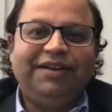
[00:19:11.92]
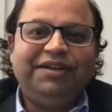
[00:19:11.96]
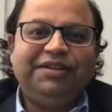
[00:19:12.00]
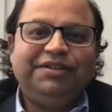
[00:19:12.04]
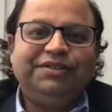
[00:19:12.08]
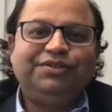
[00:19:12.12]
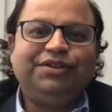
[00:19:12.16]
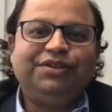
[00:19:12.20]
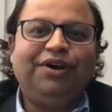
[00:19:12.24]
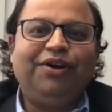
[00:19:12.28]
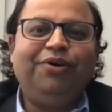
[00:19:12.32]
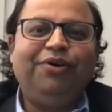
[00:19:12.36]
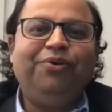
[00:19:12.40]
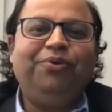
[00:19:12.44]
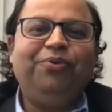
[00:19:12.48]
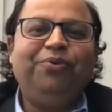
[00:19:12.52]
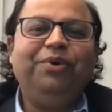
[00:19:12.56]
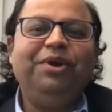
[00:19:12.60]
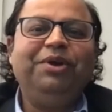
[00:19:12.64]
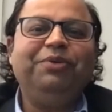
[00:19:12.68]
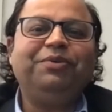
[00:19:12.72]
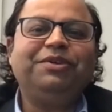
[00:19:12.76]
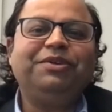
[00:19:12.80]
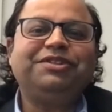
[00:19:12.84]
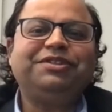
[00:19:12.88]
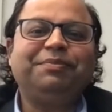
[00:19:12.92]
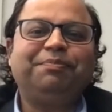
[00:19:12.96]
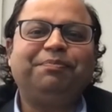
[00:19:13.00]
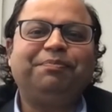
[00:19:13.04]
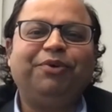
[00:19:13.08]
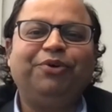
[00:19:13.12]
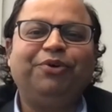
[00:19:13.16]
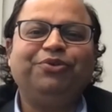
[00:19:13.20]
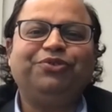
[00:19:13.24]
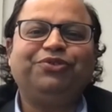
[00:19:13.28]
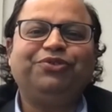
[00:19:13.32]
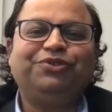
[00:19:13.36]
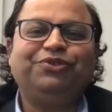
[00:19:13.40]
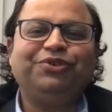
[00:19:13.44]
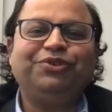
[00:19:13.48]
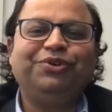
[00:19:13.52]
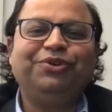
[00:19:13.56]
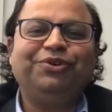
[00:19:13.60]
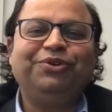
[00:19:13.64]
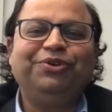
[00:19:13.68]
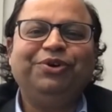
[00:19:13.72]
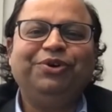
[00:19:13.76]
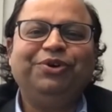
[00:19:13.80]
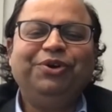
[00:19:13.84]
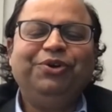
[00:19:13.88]
So we were supposed
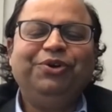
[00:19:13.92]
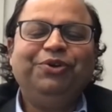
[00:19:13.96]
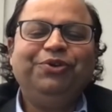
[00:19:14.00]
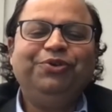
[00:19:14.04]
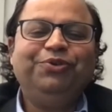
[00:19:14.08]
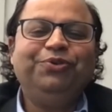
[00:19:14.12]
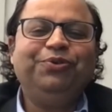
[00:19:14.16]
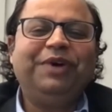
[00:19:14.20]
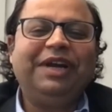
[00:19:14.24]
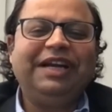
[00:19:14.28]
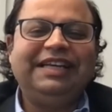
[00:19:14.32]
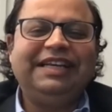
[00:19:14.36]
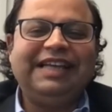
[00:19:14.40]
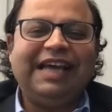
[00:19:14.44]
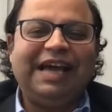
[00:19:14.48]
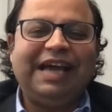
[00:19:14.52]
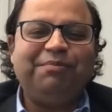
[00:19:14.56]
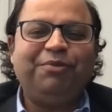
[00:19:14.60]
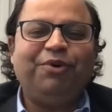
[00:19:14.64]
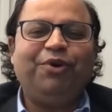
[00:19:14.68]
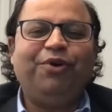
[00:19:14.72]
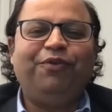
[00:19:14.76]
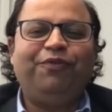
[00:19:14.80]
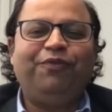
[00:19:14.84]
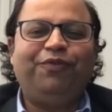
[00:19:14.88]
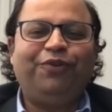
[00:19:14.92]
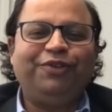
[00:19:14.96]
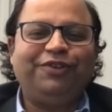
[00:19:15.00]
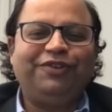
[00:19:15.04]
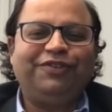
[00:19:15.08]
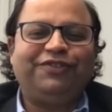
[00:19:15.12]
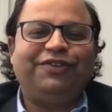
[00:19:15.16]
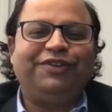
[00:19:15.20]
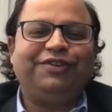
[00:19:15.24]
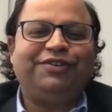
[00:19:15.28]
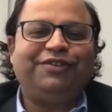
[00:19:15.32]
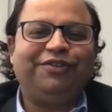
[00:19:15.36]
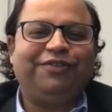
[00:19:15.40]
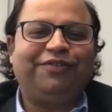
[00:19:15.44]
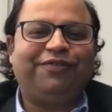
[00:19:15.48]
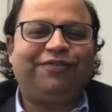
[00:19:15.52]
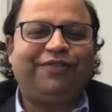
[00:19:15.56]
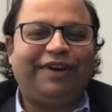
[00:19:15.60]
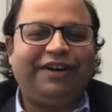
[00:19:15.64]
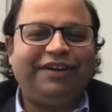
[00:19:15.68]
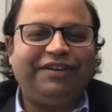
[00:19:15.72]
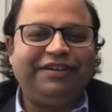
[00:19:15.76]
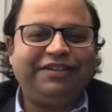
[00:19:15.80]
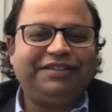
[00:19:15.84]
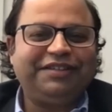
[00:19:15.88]
to do a demo for the city of
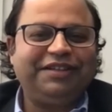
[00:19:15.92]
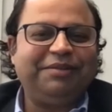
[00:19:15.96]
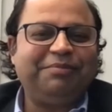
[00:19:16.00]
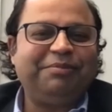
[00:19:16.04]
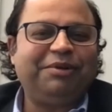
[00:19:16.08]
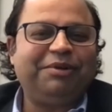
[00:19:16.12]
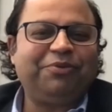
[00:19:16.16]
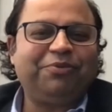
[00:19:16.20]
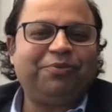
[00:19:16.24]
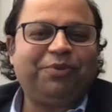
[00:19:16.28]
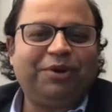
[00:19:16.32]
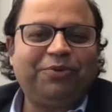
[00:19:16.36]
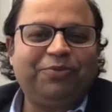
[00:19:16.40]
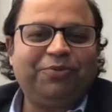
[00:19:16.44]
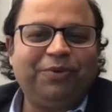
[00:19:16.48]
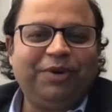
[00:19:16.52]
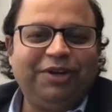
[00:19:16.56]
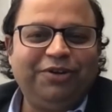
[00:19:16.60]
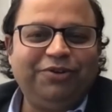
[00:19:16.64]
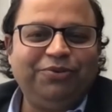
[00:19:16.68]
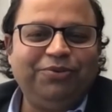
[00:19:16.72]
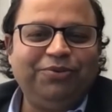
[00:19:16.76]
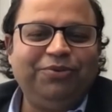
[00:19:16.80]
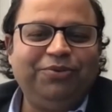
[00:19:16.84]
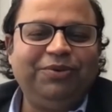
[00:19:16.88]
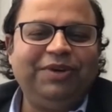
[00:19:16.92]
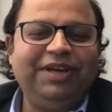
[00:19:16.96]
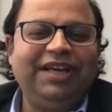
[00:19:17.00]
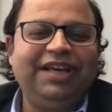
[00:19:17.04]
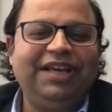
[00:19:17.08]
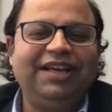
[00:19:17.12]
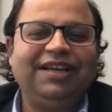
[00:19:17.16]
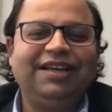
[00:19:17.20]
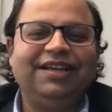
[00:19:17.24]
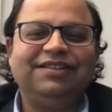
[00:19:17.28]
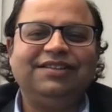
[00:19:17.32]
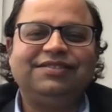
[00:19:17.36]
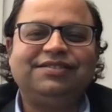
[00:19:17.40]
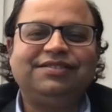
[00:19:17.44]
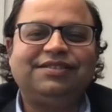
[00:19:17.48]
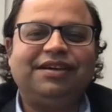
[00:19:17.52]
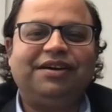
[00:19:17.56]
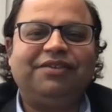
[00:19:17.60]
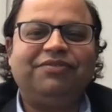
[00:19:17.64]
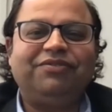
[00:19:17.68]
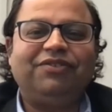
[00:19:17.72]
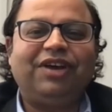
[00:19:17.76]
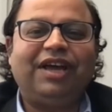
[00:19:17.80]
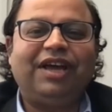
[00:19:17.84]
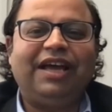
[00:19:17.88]
Fredericton about what we're doing and
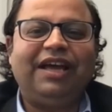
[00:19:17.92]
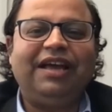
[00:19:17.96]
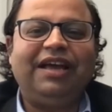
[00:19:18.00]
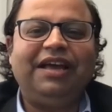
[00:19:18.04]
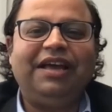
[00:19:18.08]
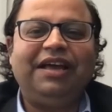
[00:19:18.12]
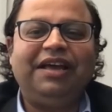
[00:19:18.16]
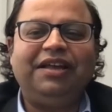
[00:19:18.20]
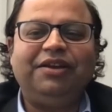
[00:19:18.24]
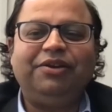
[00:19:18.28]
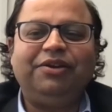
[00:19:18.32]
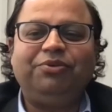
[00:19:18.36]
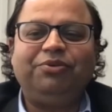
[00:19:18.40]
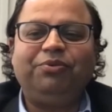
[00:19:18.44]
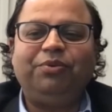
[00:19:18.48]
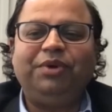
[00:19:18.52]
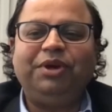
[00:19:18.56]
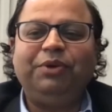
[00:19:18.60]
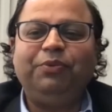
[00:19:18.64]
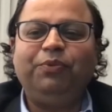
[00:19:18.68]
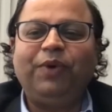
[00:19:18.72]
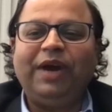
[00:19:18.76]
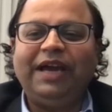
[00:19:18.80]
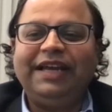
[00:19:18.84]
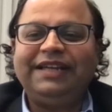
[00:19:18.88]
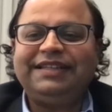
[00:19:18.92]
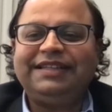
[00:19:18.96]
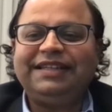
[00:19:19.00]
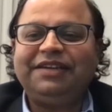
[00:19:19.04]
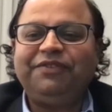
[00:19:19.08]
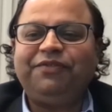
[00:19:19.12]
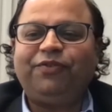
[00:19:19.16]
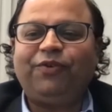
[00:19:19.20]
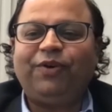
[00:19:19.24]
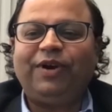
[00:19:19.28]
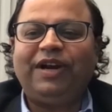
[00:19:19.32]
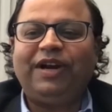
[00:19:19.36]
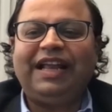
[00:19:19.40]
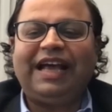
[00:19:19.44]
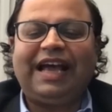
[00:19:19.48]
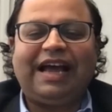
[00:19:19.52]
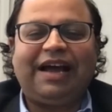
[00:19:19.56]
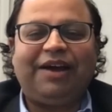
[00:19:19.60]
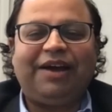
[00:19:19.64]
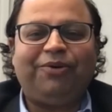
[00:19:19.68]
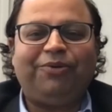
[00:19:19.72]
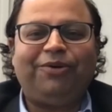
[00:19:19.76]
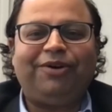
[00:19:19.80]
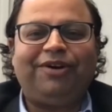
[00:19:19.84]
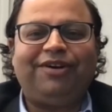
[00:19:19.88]
stuff. And we waited for an
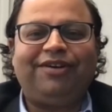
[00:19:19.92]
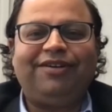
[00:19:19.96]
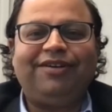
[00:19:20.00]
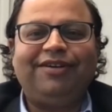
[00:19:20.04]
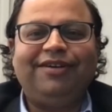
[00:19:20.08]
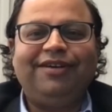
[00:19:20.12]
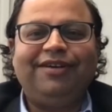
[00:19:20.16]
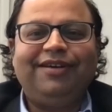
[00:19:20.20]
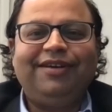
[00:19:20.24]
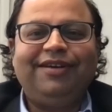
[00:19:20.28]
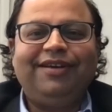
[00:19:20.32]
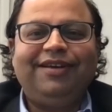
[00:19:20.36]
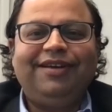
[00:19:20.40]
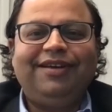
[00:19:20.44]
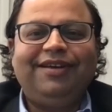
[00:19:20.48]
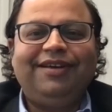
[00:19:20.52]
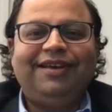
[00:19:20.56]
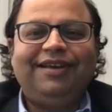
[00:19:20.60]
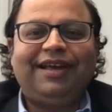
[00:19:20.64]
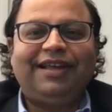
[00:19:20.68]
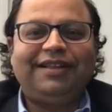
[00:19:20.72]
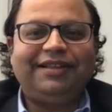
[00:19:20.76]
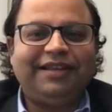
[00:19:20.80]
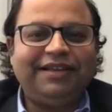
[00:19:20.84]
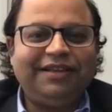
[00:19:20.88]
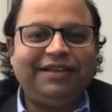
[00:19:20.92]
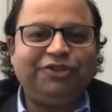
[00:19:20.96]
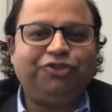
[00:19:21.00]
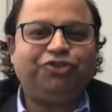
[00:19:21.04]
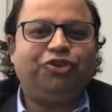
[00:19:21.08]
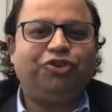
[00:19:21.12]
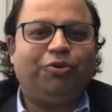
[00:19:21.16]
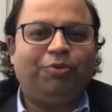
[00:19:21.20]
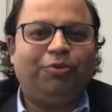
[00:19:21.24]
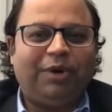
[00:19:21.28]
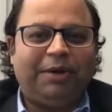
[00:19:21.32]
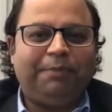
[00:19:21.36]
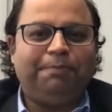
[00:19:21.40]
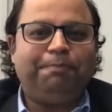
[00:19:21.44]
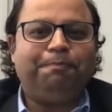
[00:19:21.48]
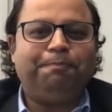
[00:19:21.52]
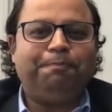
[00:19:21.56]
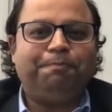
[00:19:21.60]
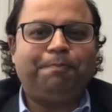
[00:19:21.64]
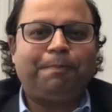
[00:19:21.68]
hour and they didn't show up.